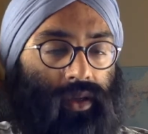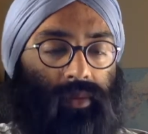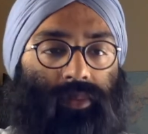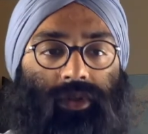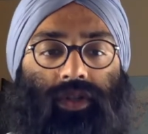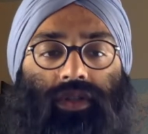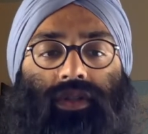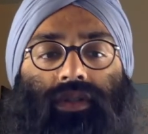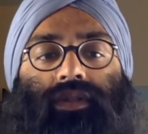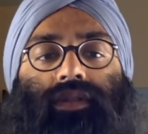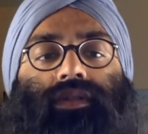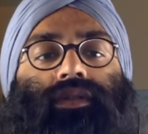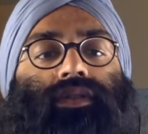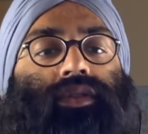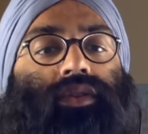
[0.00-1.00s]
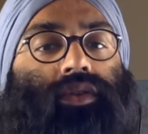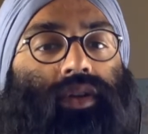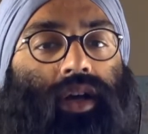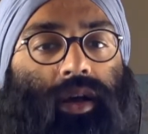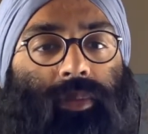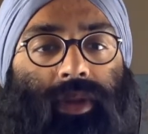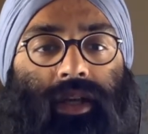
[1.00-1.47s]
Position is still
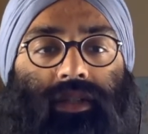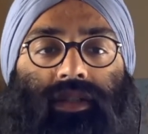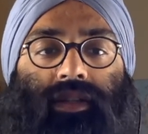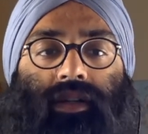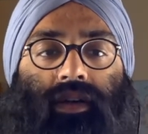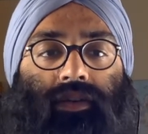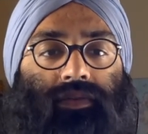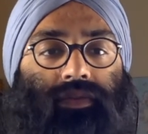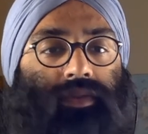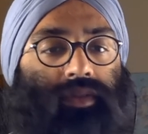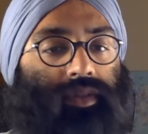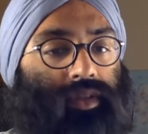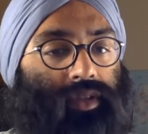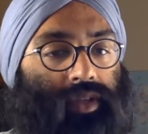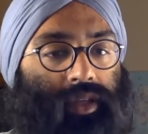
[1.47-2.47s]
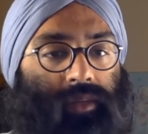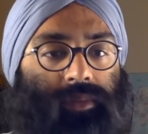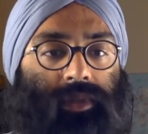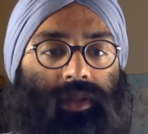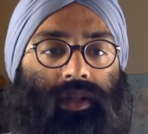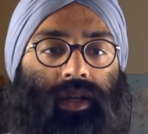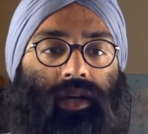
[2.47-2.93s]
complex enough to keep
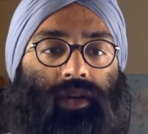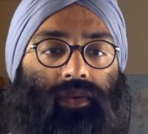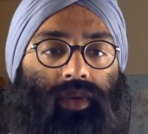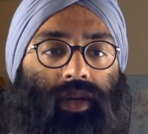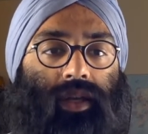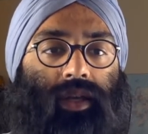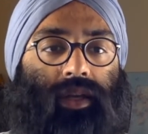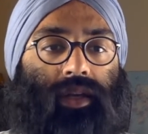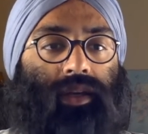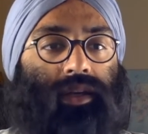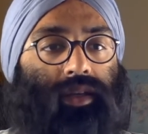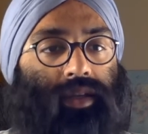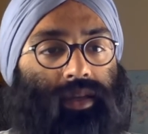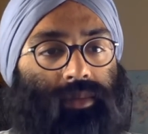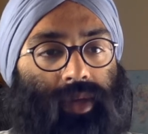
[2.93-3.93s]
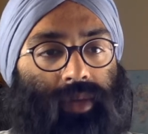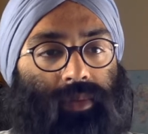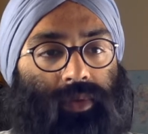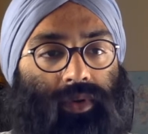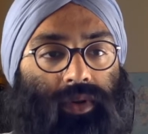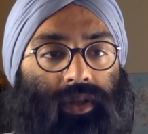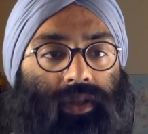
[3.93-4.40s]
the clock running, get my
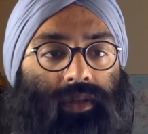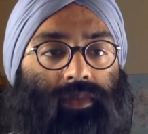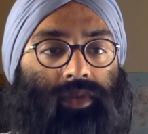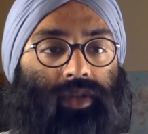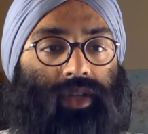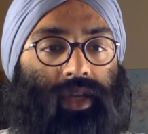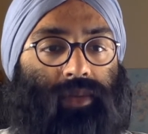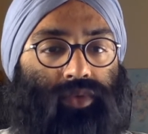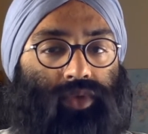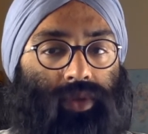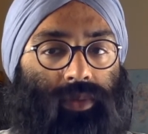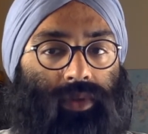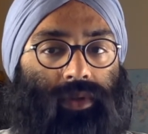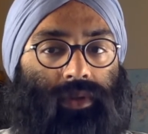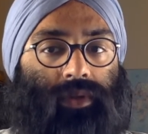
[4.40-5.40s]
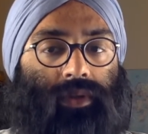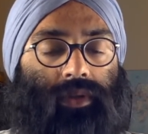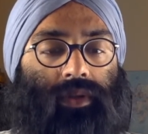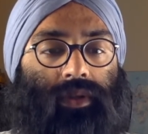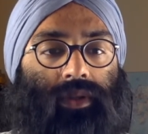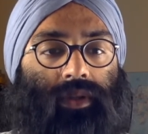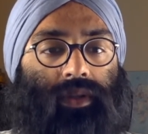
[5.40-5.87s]
opponent into more time trouble.
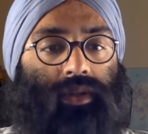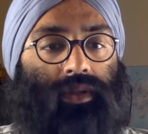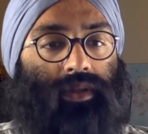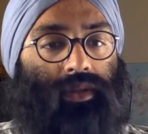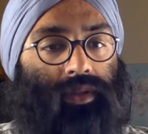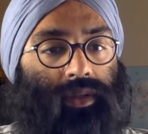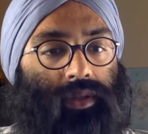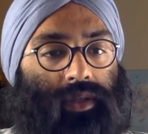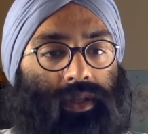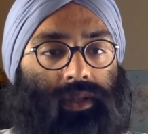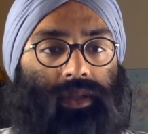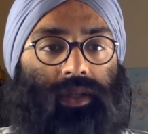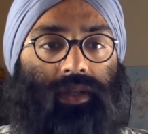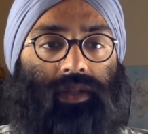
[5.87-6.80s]
Yes.